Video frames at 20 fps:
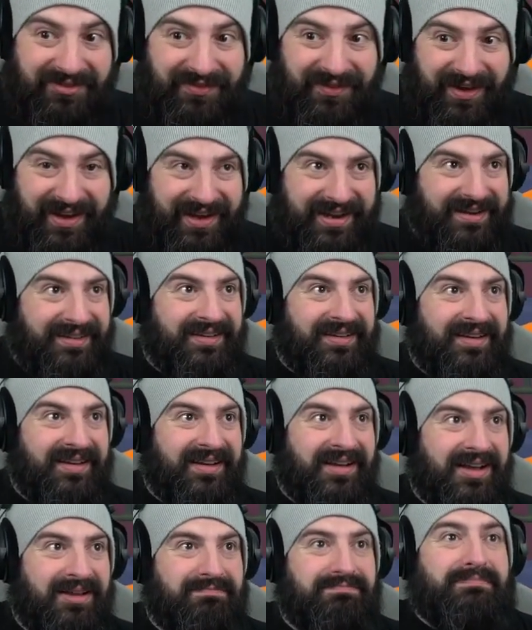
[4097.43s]
fine.
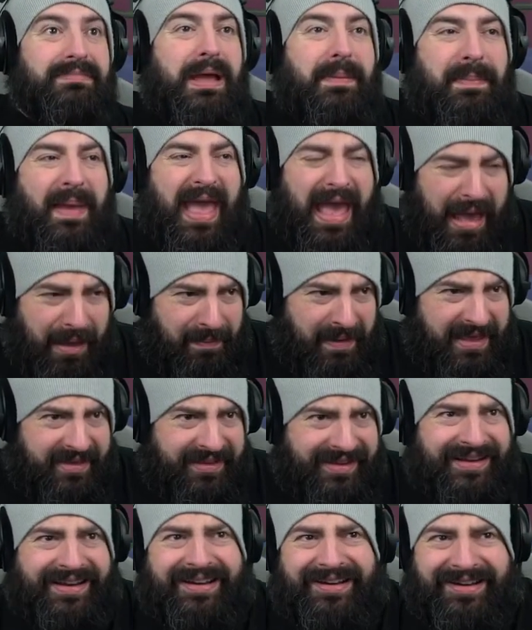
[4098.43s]
My baby's
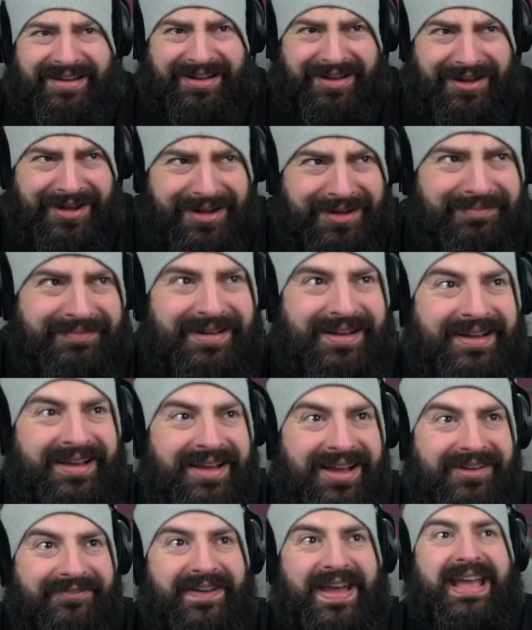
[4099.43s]
at home.
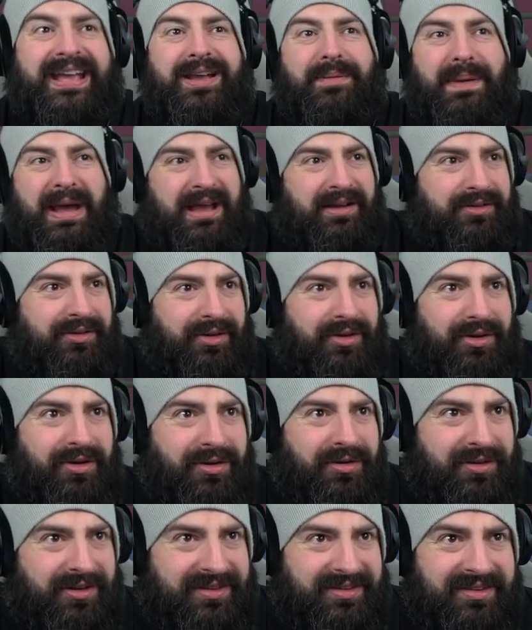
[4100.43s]
Thank you, my
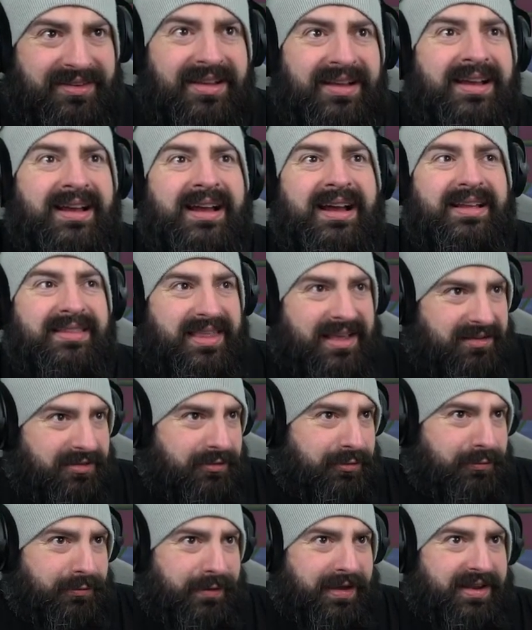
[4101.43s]
clothes. The
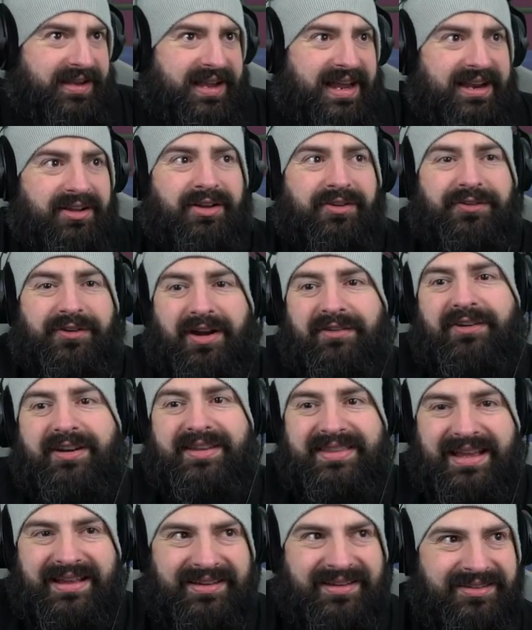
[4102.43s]
squirrel card are forever
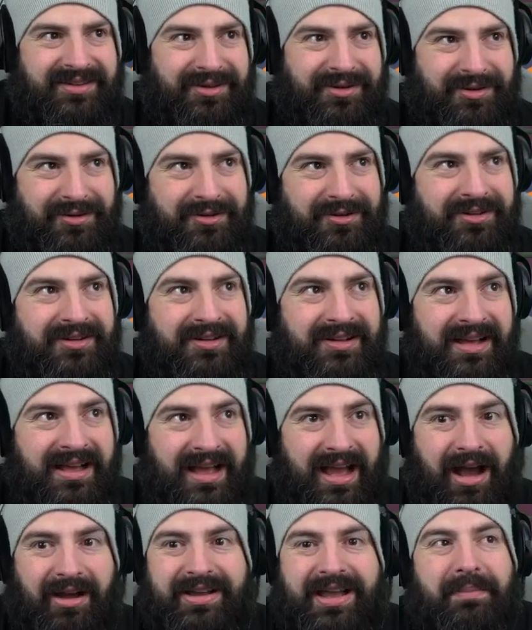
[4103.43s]
indebted to you.
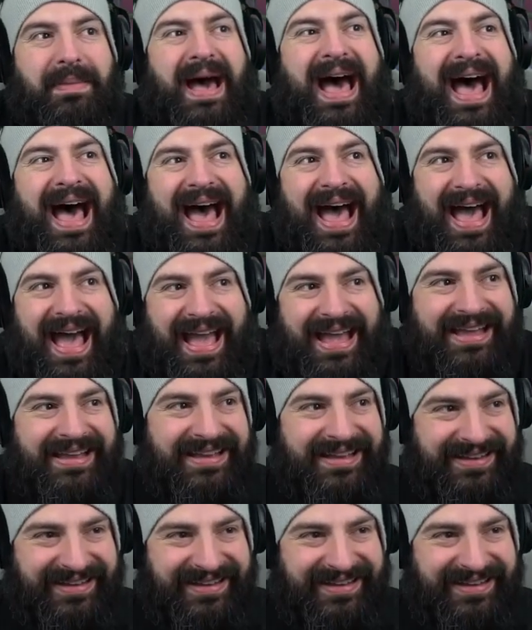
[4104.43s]
Okay, bye.